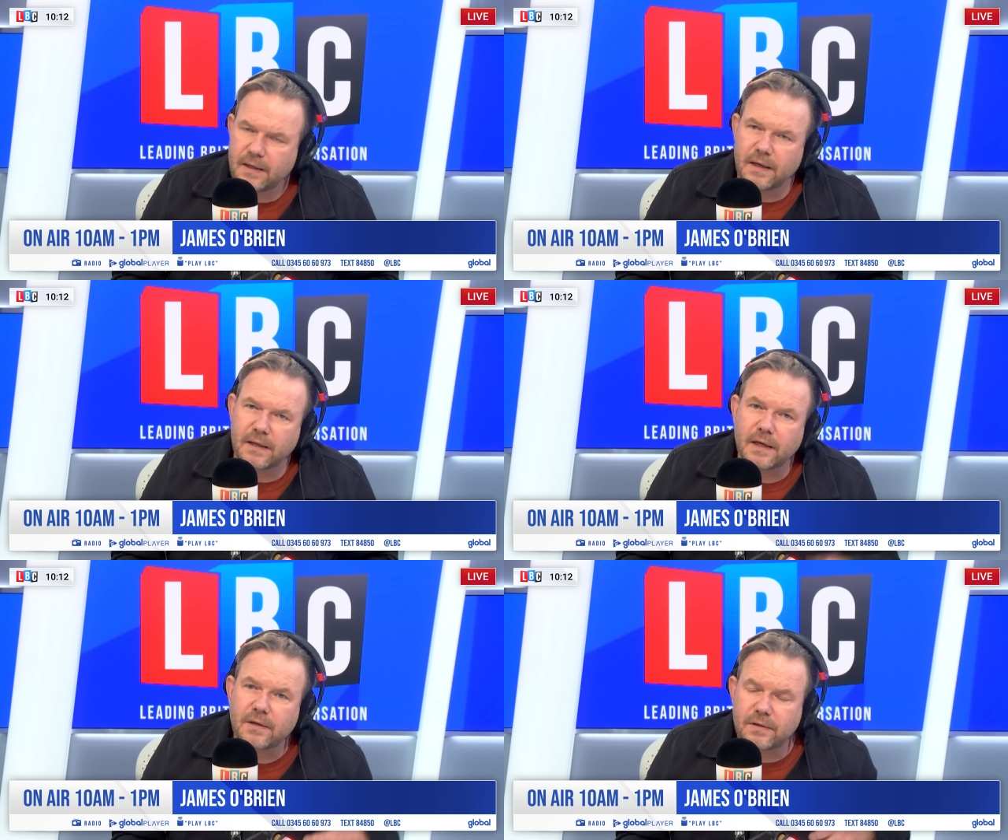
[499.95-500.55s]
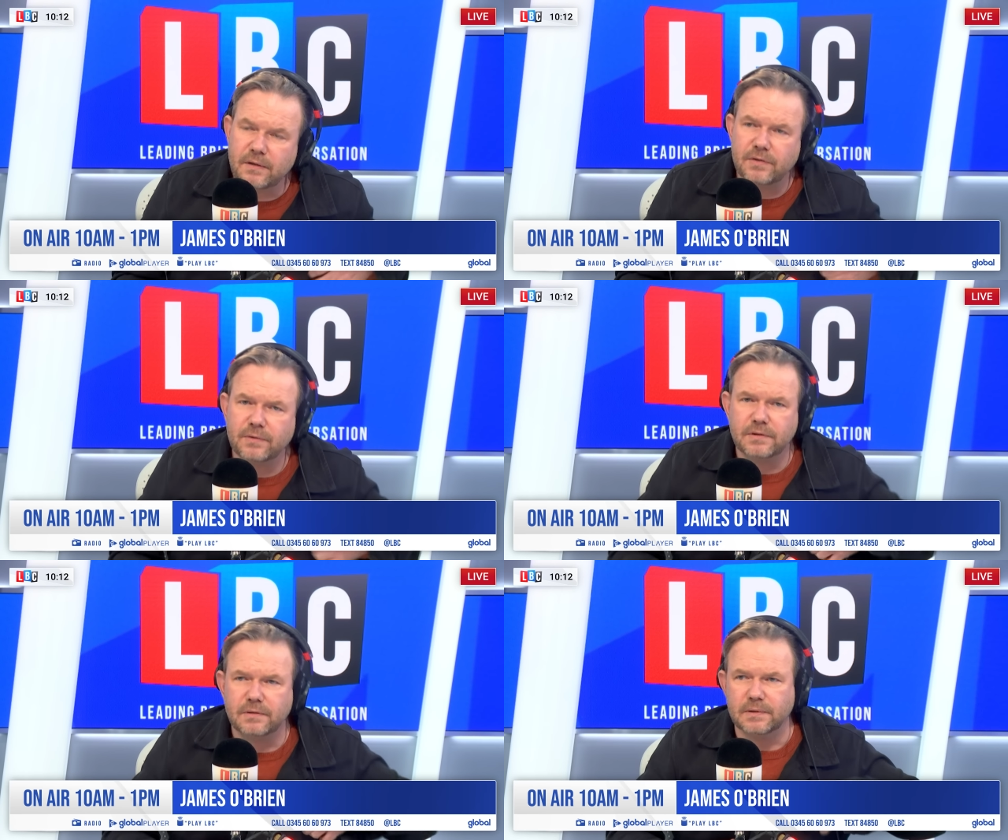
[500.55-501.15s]
and they couldn't
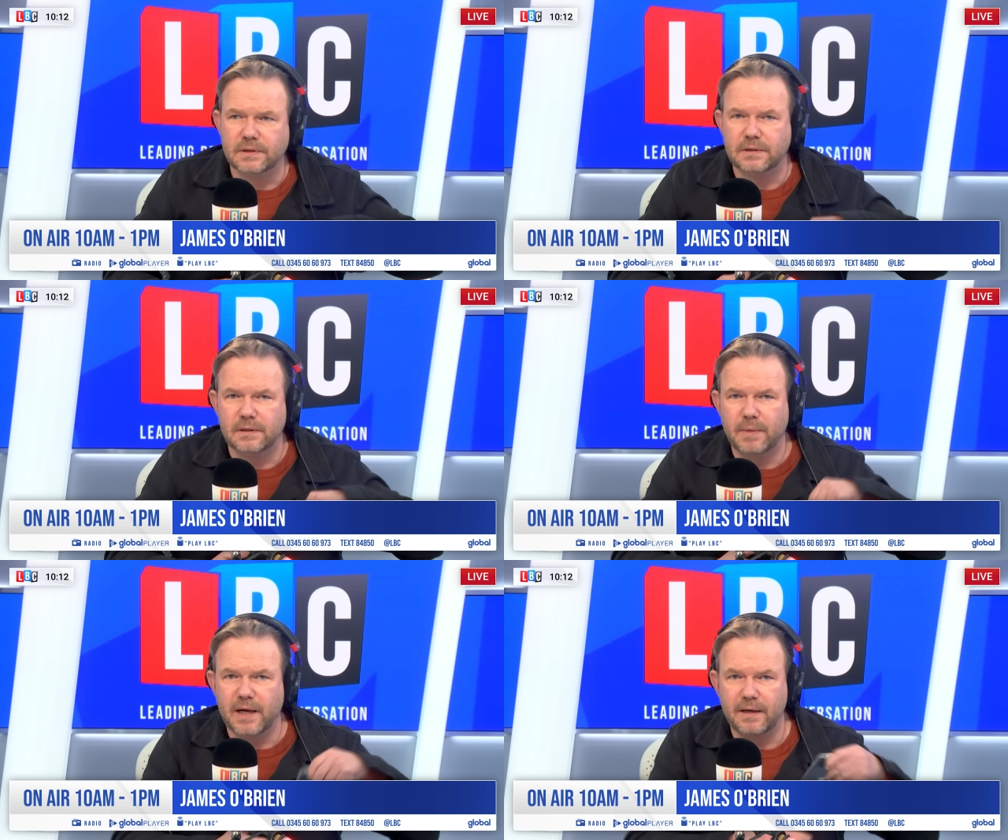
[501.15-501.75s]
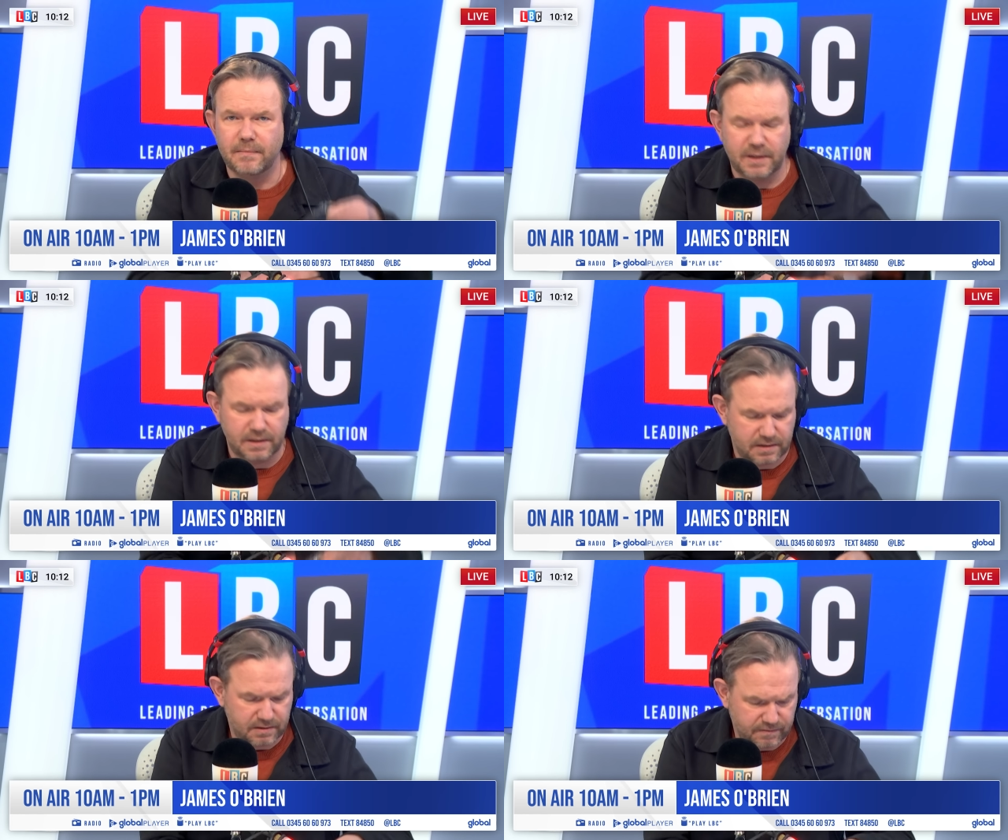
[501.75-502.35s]
talk to us about it
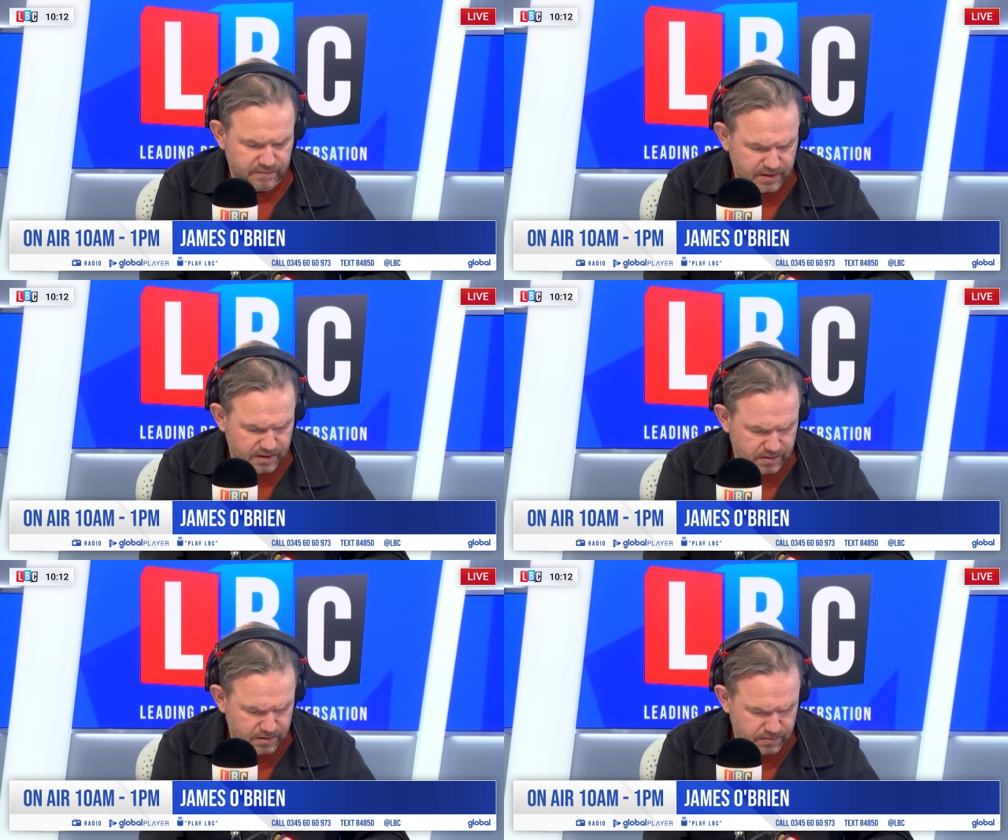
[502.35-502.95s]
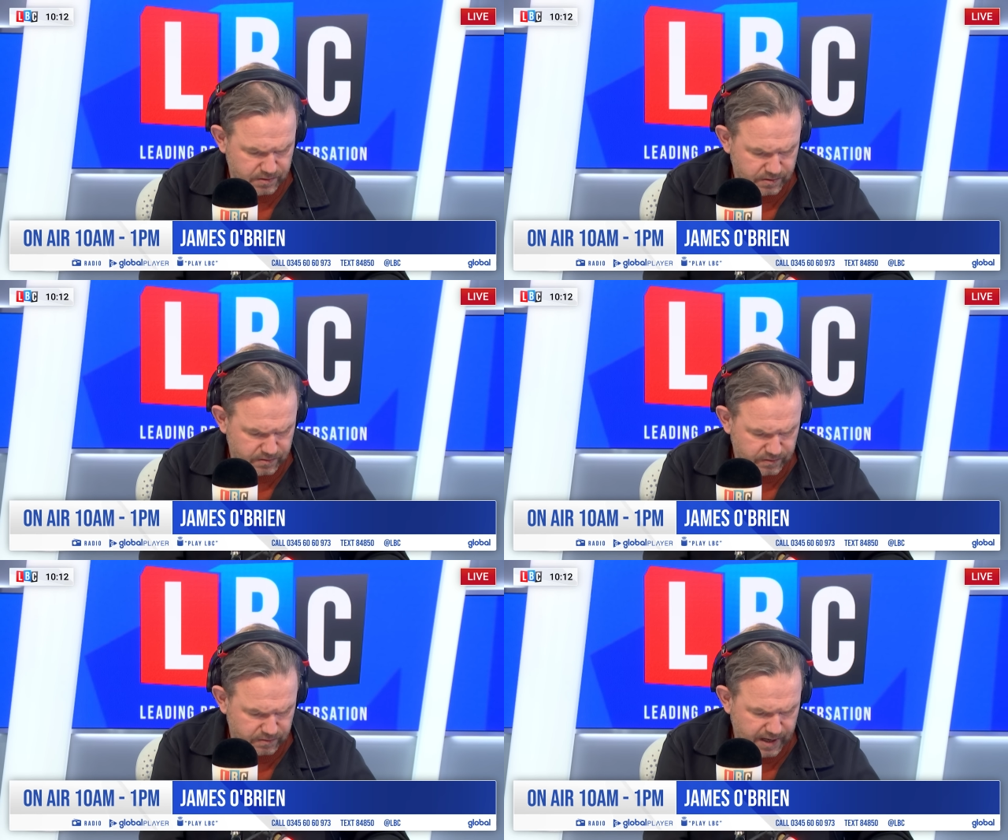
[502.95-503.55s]
because of the usual
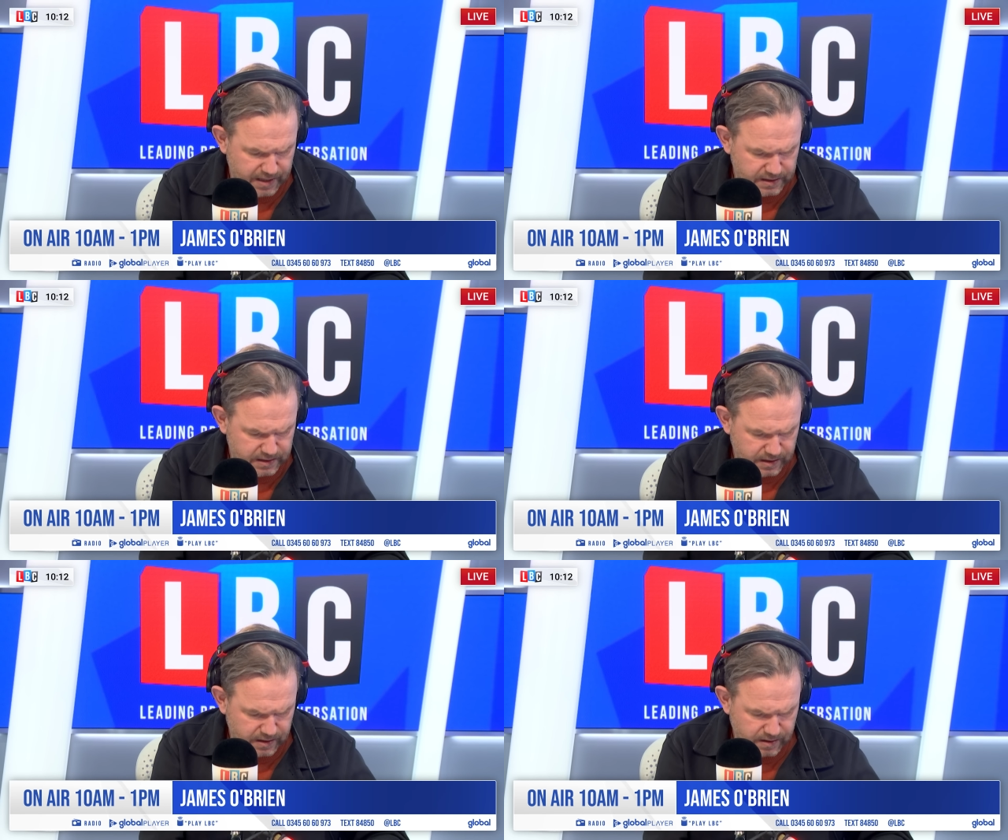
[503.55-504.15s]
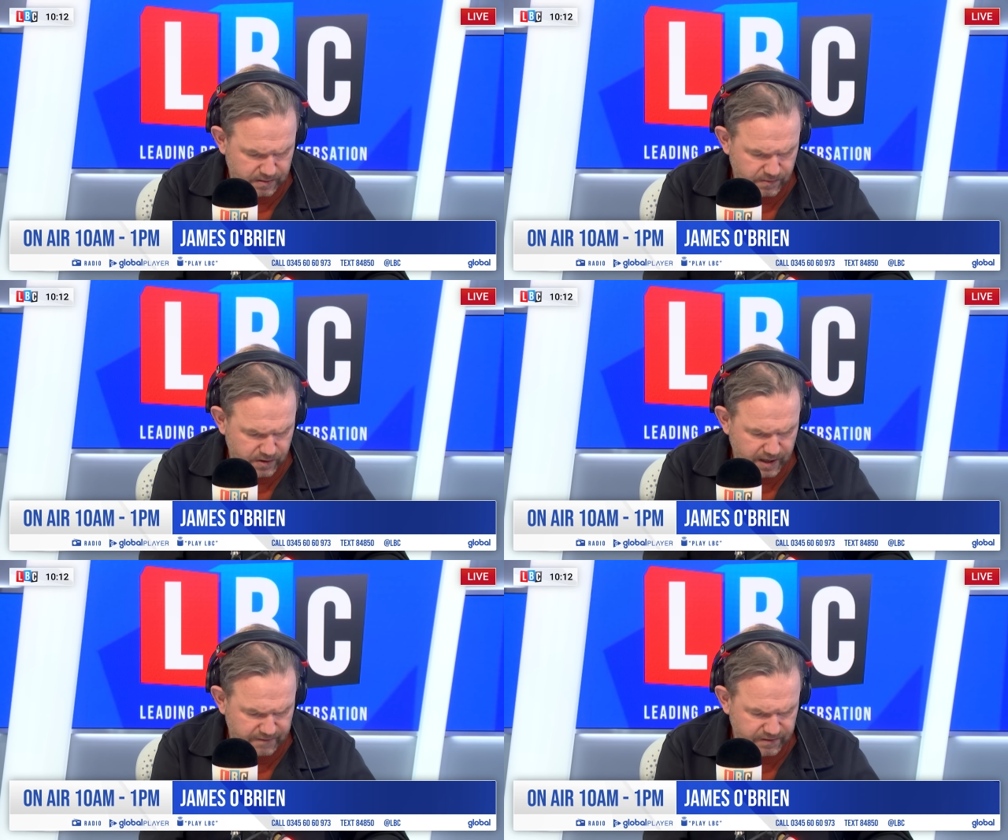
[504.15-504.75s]
threats and
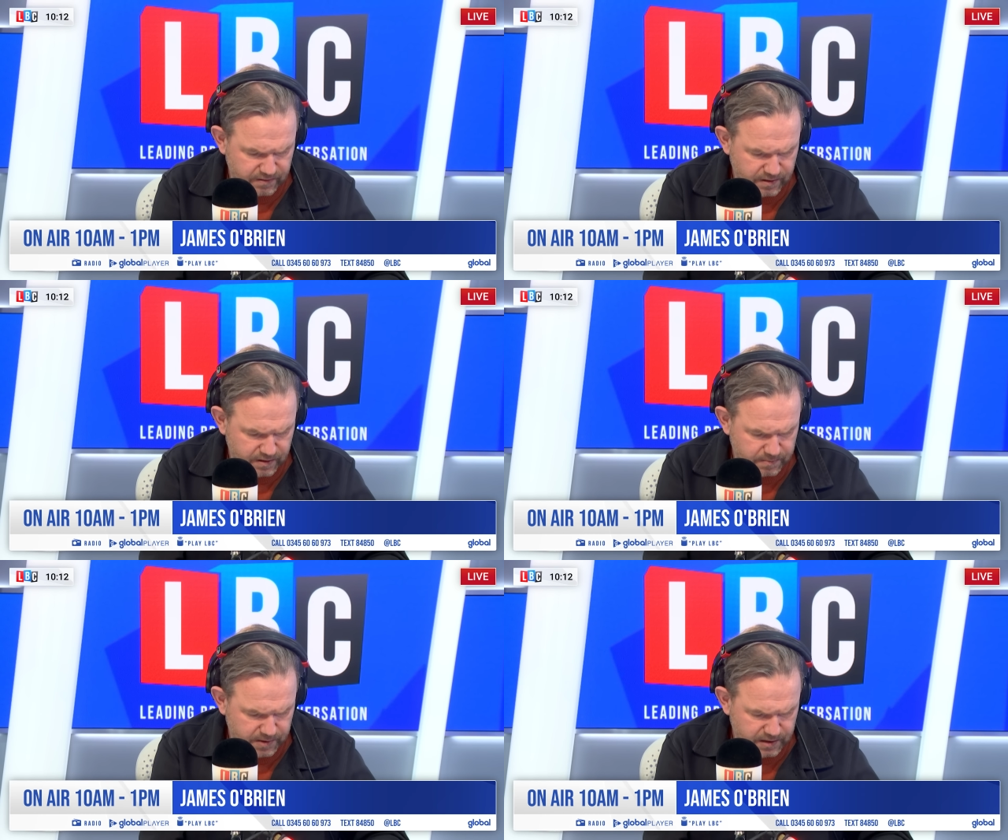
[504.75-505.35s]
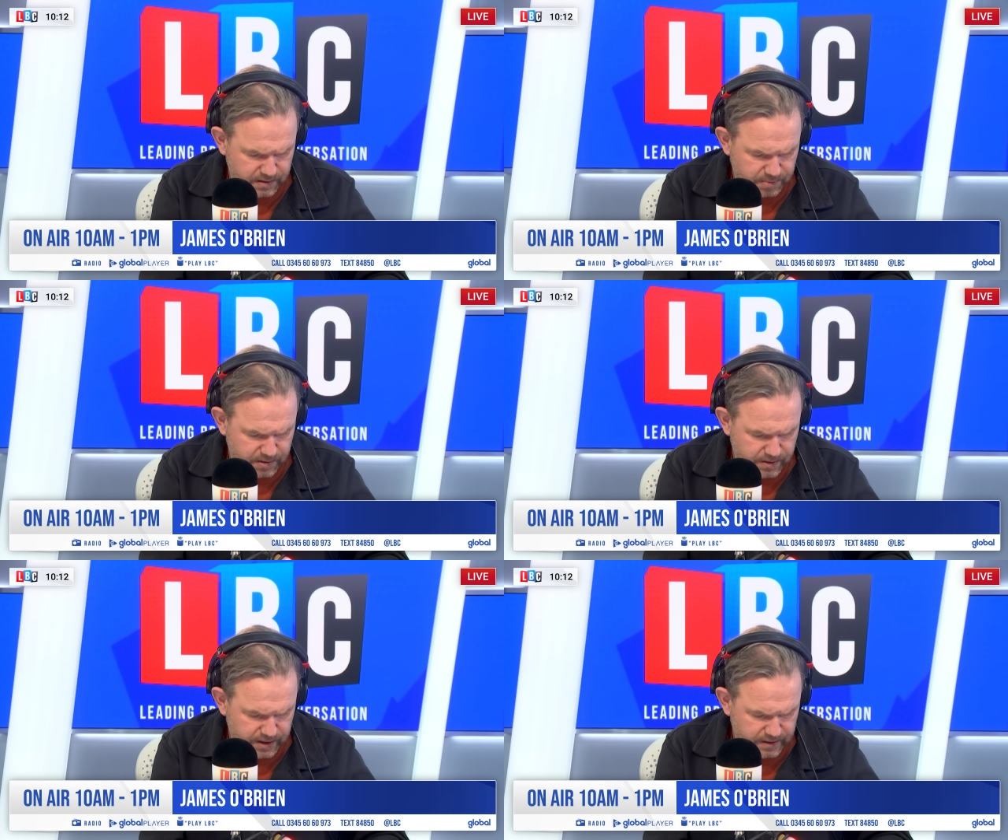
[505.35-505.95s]
what have you that had been
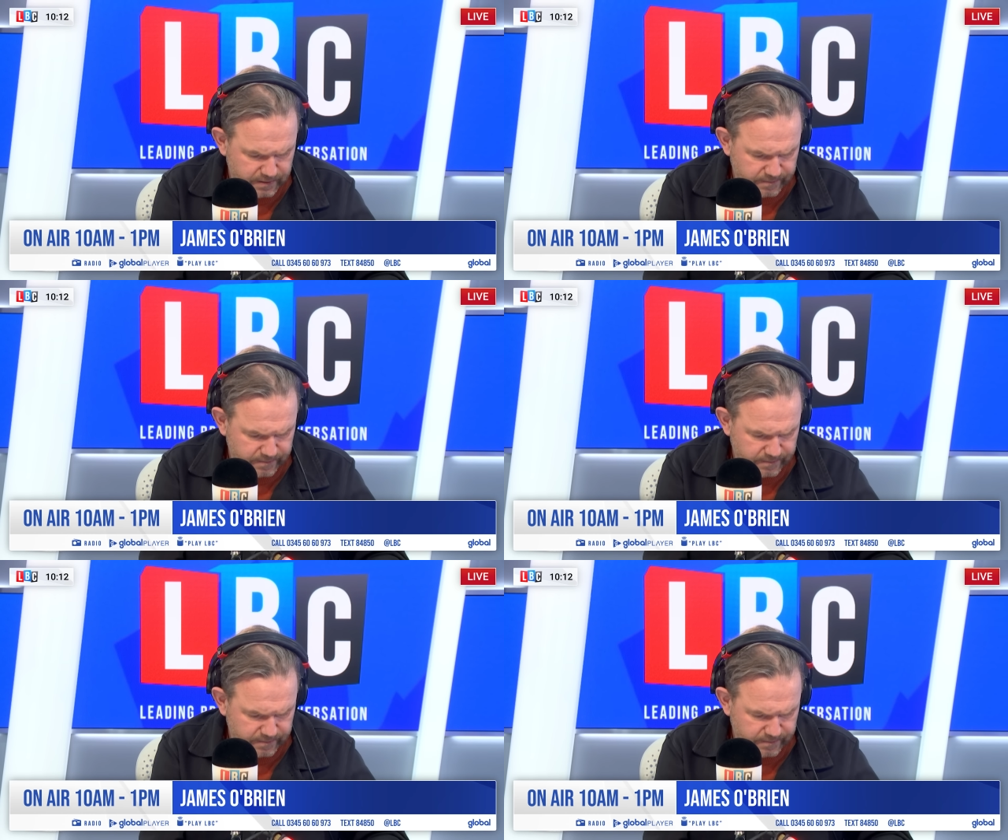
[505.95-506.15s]
deployed